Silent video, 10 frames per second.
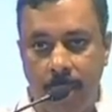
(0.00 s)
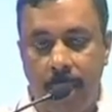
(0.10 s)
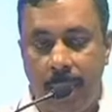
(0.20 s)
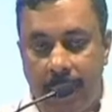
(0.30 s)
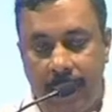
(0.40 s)

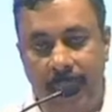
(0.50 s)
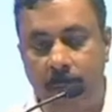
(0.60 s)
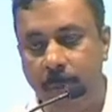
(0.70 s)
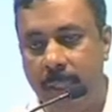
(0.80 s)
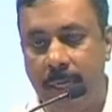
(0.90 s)
An
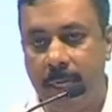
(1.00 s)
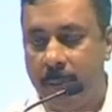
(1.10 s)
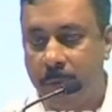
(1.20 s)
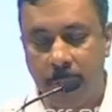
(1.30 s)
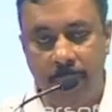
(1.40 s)
example that comes
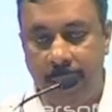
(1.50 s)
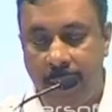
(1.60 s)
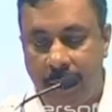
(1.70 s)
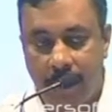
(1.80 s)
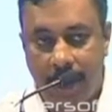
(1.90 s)
to me
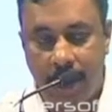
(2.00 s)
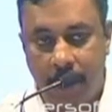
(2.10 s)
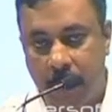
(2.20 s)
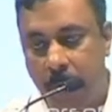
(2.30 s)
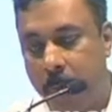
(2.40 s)
in terms
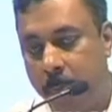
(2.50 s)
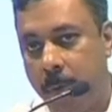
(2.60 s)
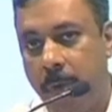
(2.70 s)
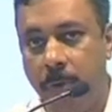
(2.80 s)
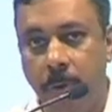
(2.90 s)
of what
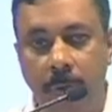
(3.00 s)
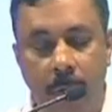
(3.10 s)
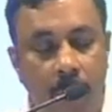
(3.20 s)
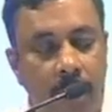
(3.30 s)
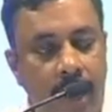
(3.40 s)
probably could be
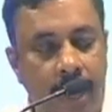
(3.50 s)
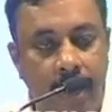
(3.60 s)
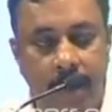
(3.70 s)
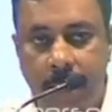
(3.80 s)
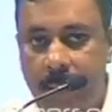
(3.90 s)
looked at
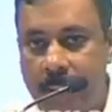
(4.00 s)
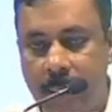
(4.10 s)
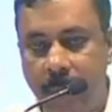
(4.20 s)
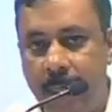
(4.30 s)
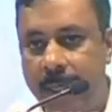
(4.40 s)
is
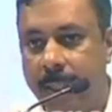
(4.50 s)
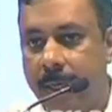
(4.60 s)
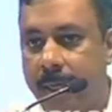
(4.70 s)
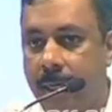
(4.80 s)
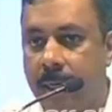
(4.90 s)
something like the
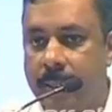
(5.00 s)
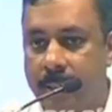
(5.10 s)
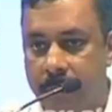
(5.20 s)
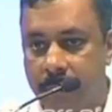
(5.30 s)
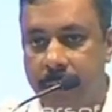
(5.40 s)
Retailers
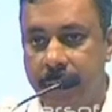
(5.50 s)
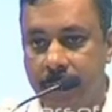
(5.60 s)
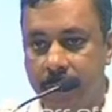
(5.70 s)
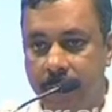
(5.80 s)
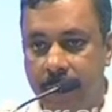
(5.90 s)
Association
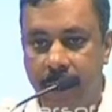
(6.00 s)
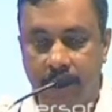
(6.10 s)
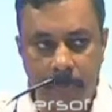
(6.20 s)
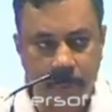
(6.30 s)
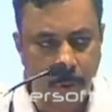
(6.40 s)
of India, which
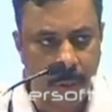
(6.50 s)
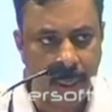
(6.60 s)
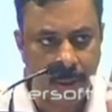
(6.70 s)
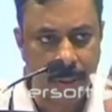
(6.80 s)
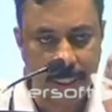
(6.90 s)
purely
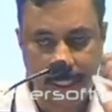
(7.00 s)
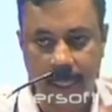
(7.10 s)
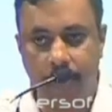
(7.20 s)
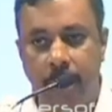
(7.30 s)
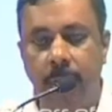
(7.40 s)
looks at that
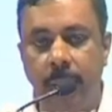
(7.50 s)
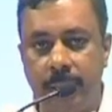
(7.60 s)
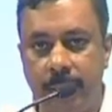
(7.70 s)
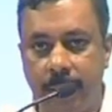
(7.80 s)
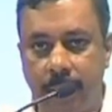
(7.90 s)
particular
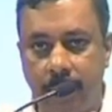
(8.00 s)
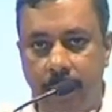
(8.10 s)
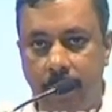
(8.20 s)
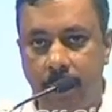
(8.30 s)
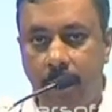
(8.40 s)
sector.
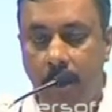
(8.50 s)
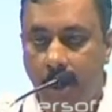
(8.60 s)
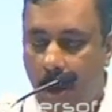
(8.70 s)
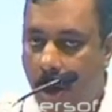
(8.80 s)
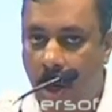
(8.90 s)

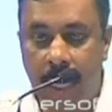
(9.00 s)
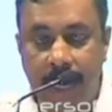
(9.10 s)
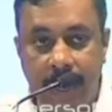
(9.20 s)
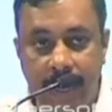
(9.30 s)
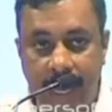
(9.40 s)
Or like
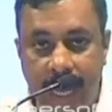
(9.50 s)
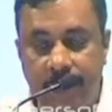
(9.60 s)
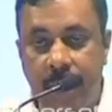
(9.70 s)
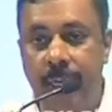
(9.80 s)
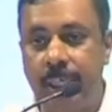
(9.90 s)
the
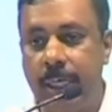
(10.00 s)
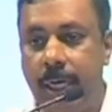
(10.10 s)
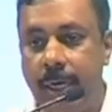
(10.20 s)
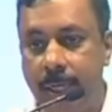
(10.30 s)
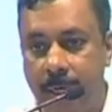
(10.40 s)
National
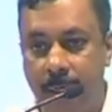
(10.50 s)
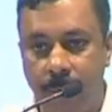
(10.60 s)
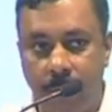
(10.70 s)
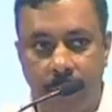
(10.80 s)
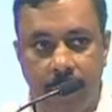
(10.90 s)
HRD
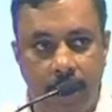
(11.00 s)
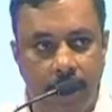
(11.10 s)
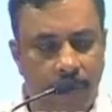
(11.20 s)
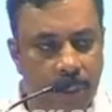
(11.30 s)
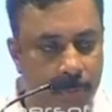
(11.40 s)
network,
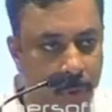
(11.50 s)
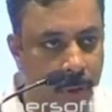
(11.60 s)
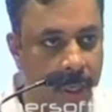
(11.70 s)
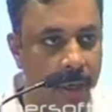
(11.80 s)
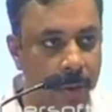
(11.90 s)
which
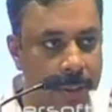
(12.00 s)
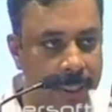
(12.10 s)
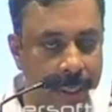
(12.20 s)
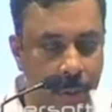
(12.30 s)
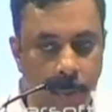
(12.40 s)
purely looks
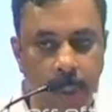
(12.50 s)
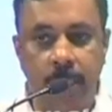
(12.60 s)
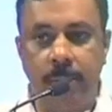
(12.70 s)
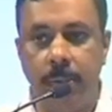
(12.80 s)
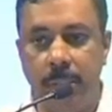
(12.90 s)
at human
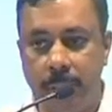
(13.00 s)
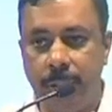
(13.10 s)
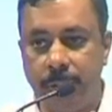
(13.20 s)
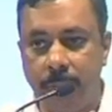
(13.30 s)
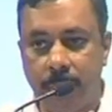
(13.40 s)
resource
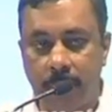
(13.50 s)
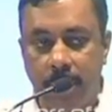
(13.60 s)
issues.